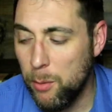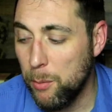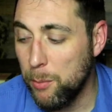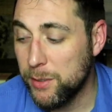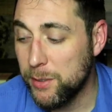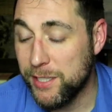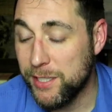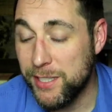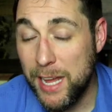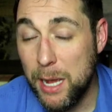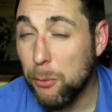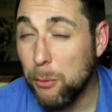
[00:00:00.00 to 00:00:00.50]
But
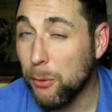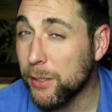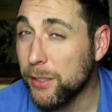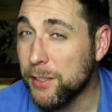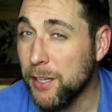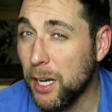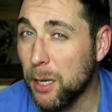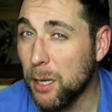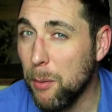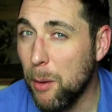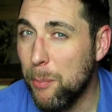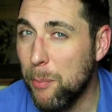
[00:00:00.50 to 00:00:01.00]
today we're going to
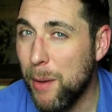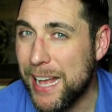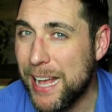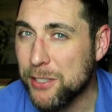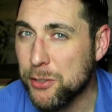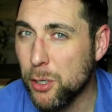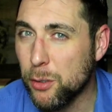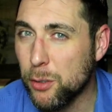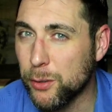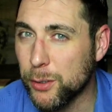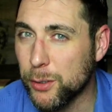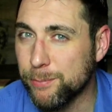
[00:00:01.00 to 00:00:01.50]
talk about
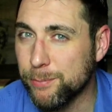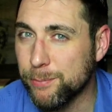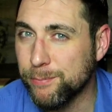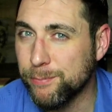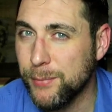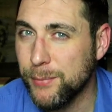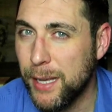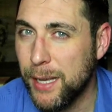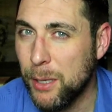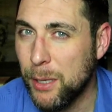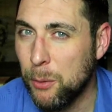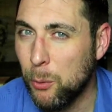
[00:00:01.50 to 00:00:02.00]
Passover
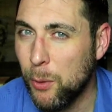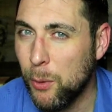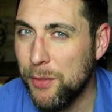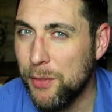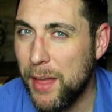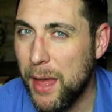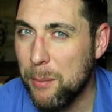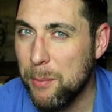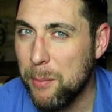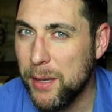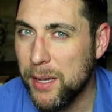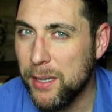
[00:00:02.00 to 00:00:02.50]
and what
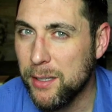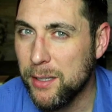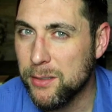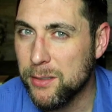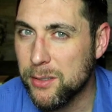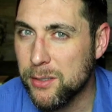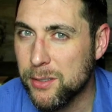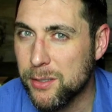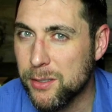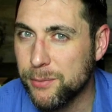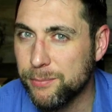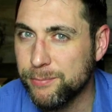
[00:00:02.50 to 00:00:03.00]
that
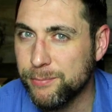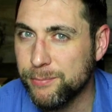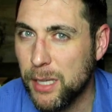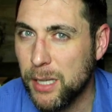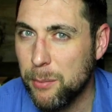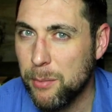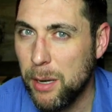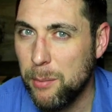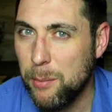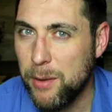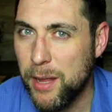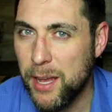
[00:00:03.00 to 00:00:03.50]
means.
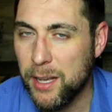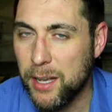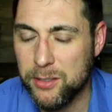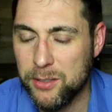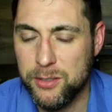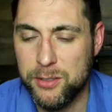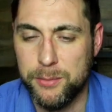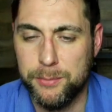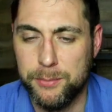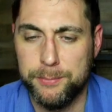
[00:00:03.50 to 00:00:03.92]
Coming up next.